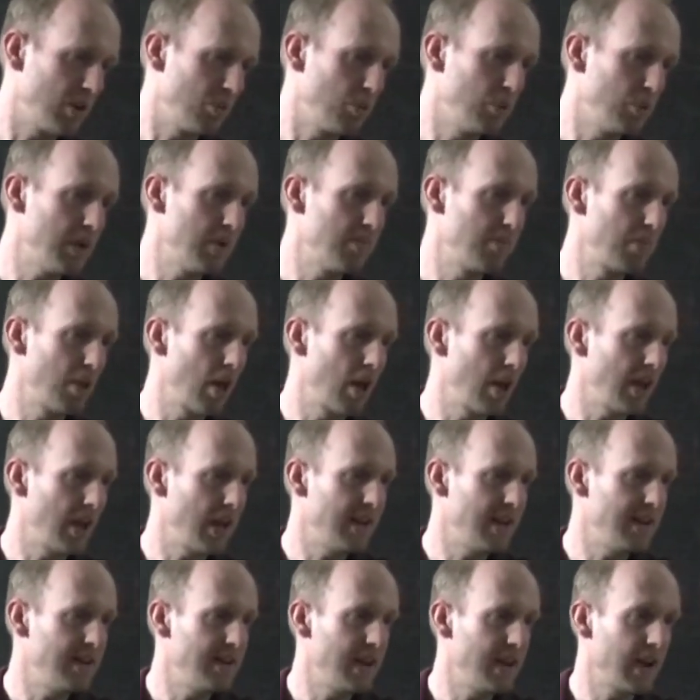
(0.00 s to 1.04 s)
we apply
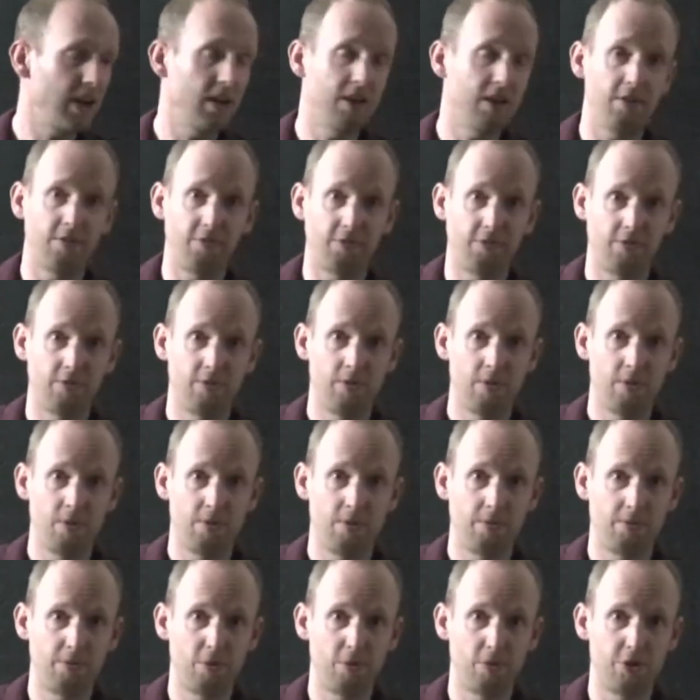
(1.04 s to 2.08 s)
a negative
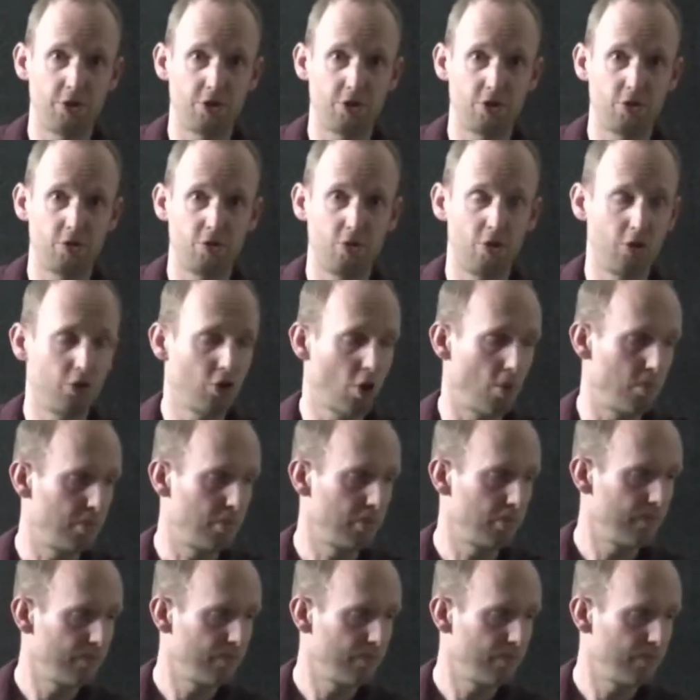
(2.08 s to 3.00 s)
voltage to the top